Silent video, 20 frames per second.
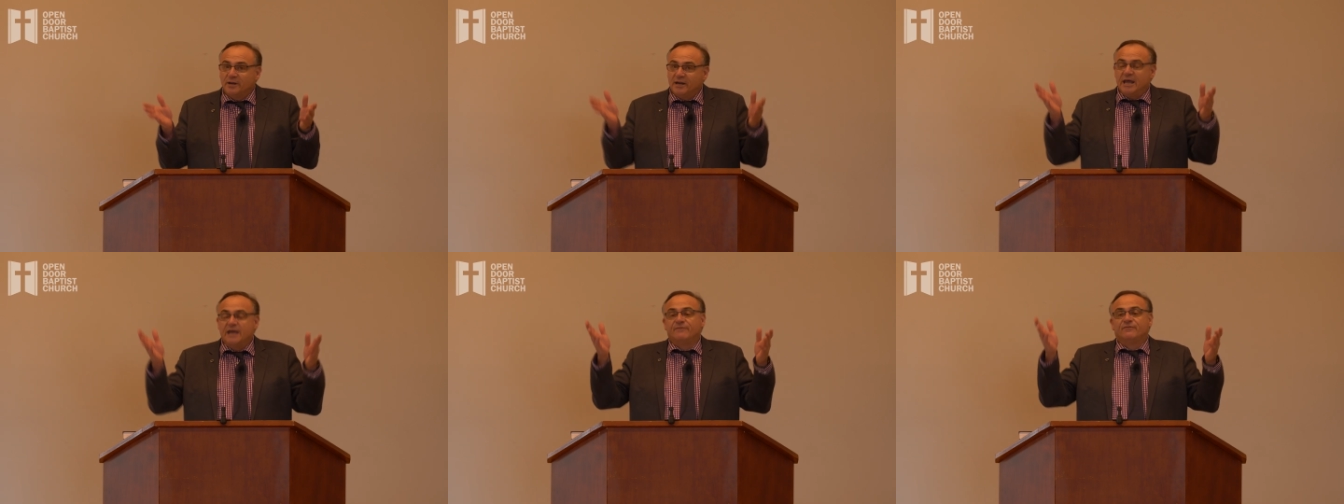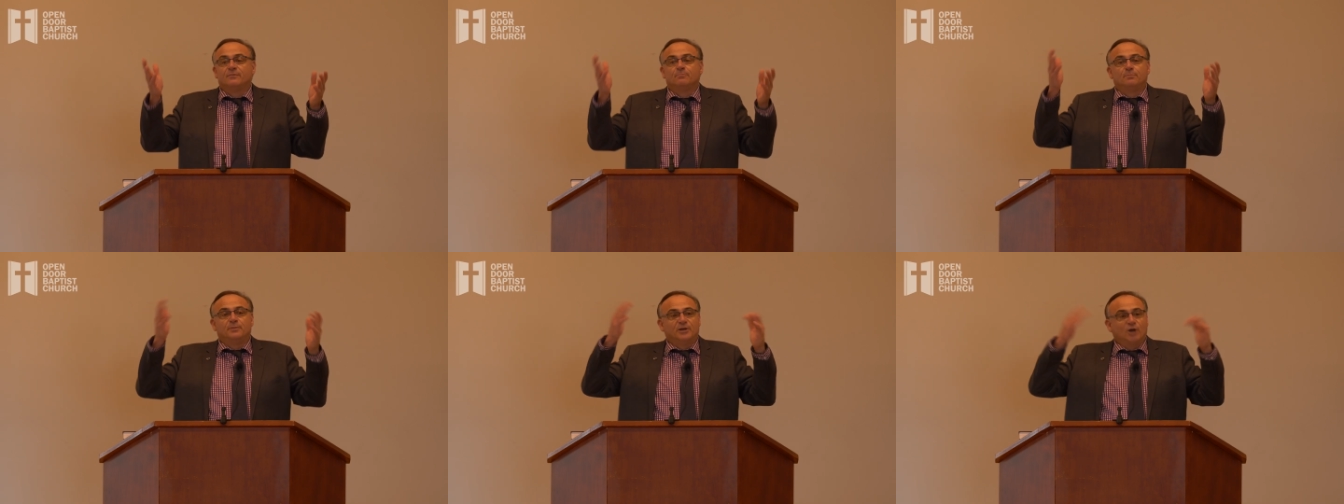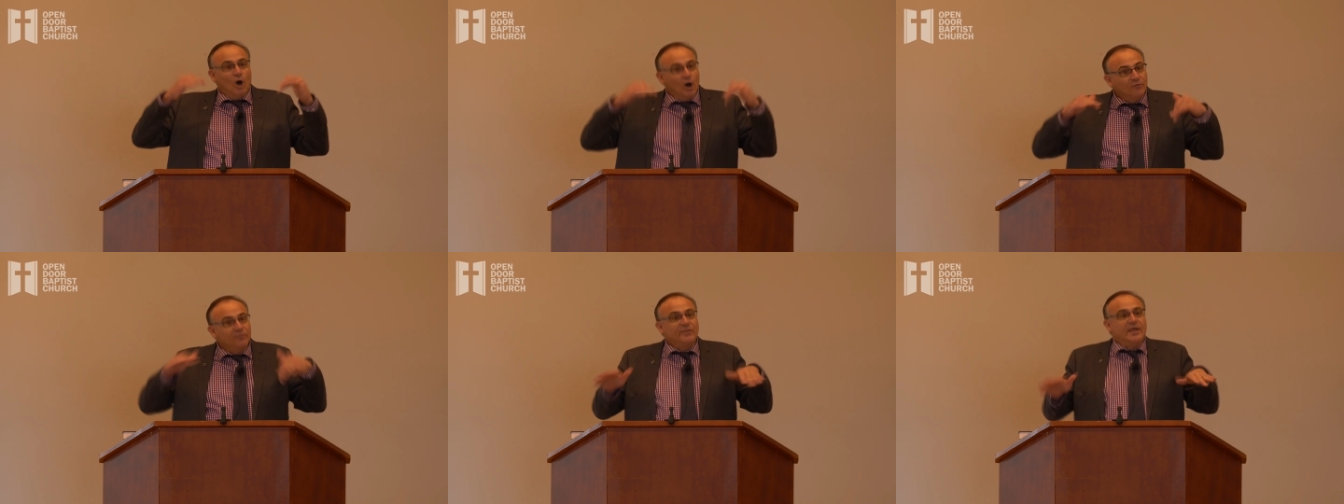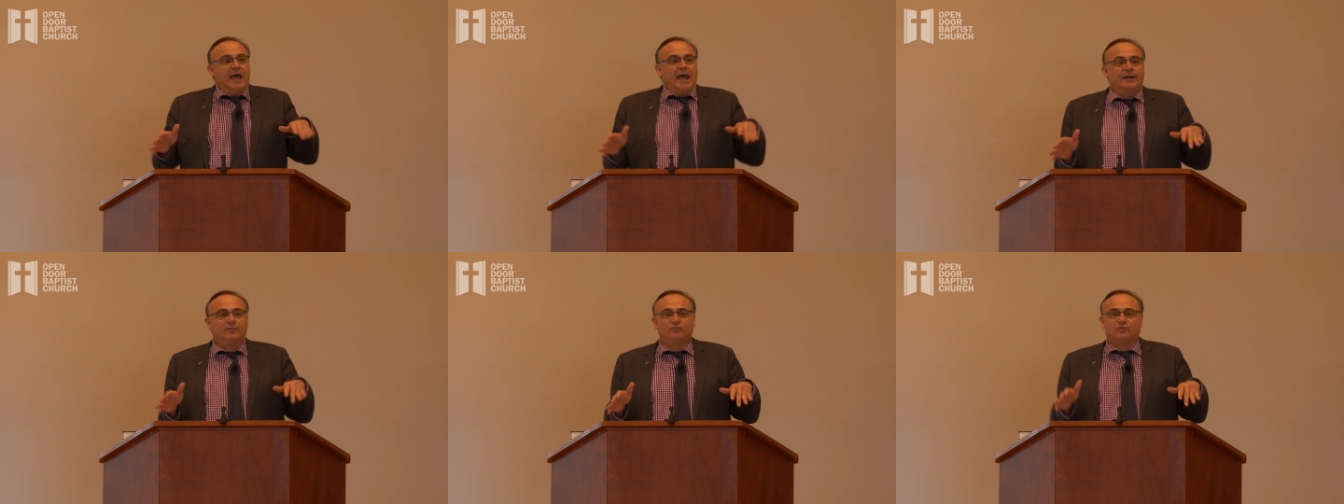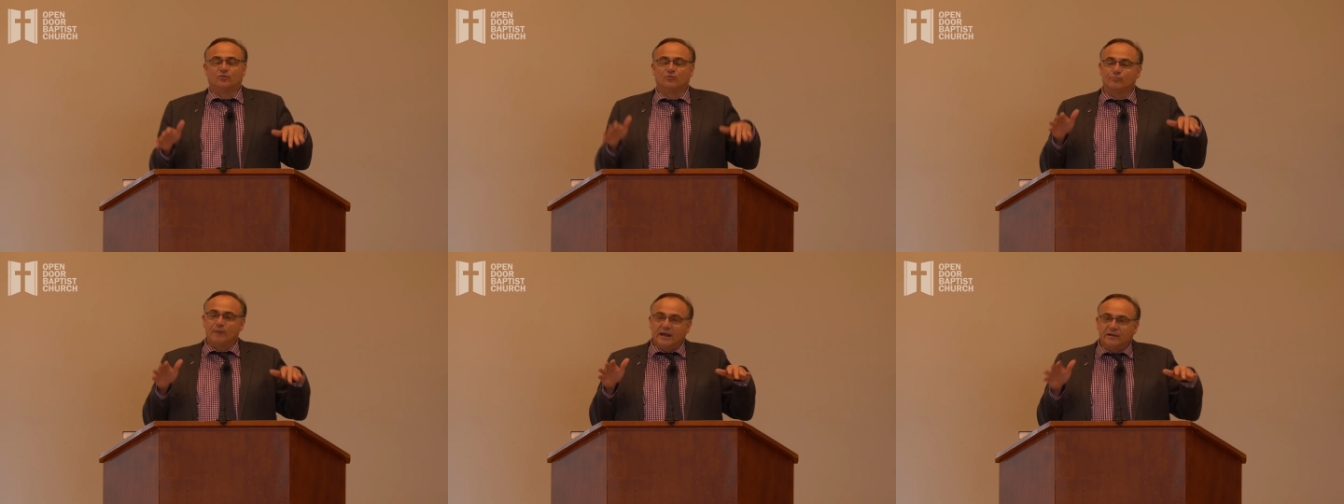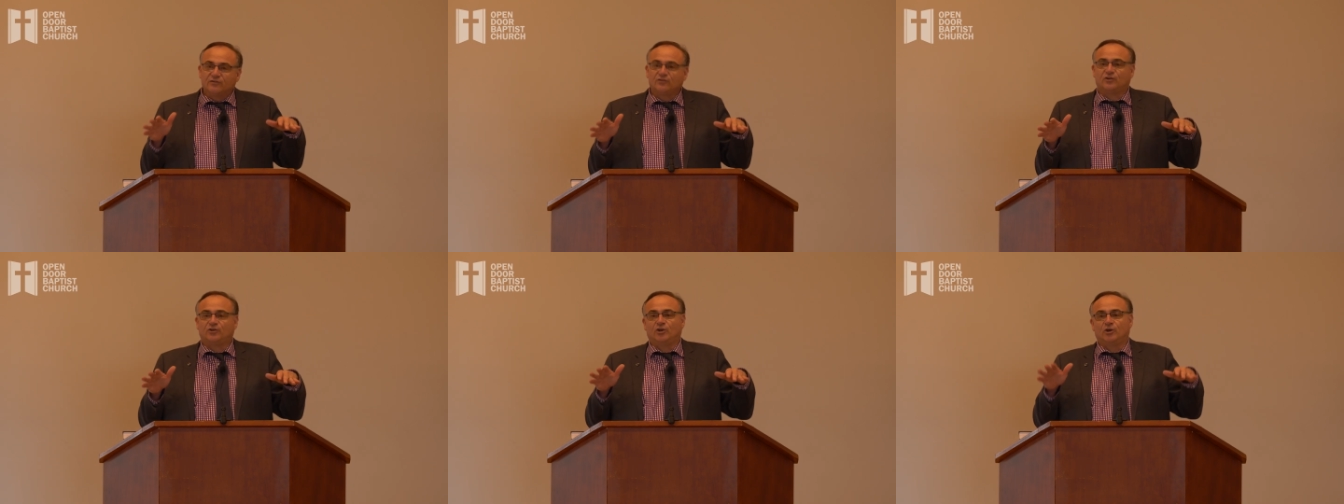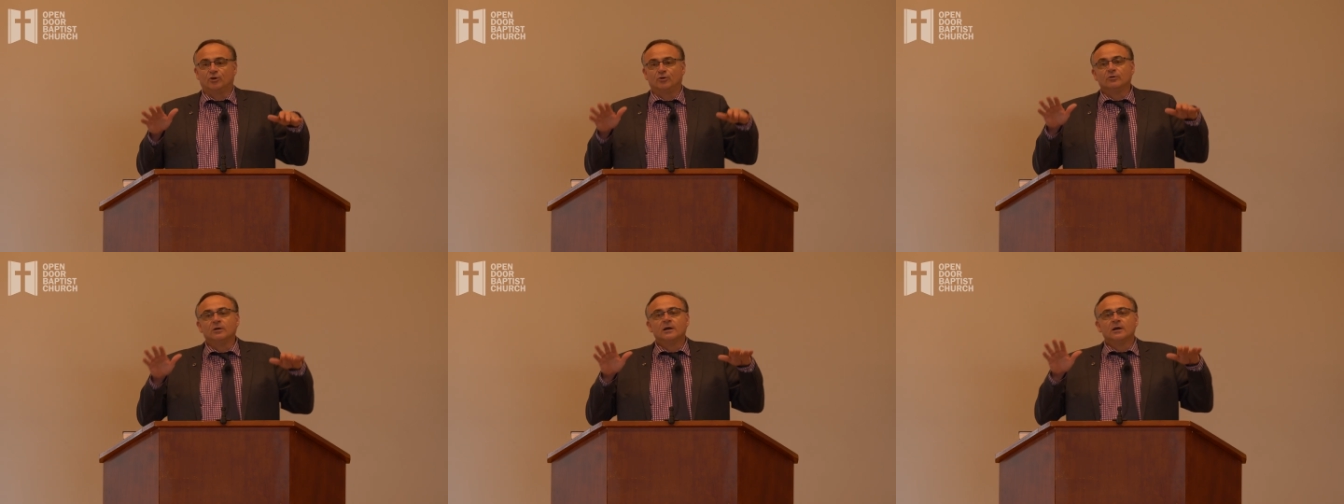but even beyond that, to
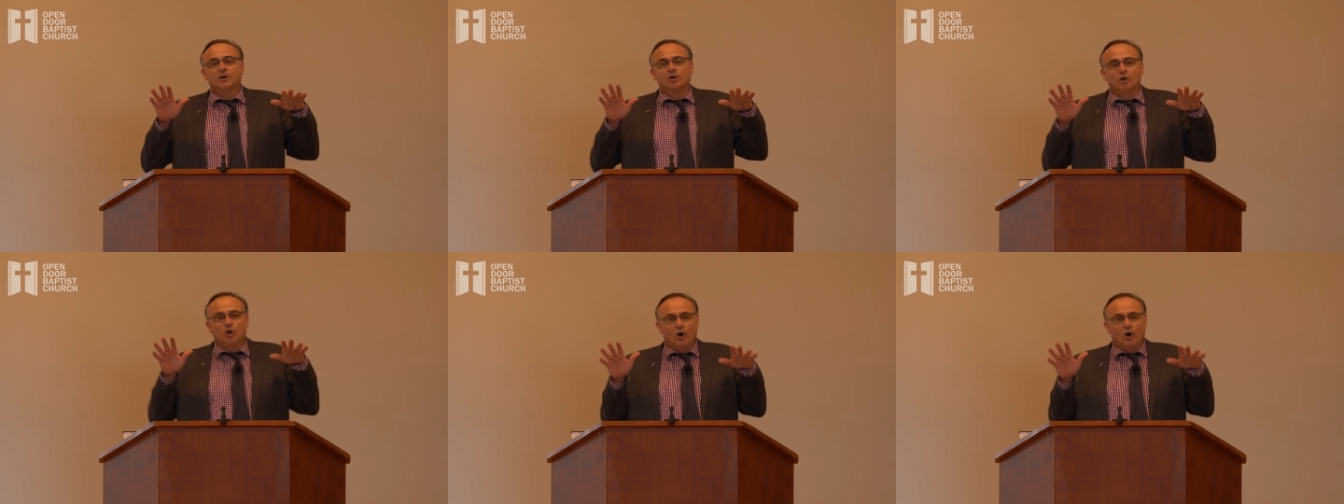rescue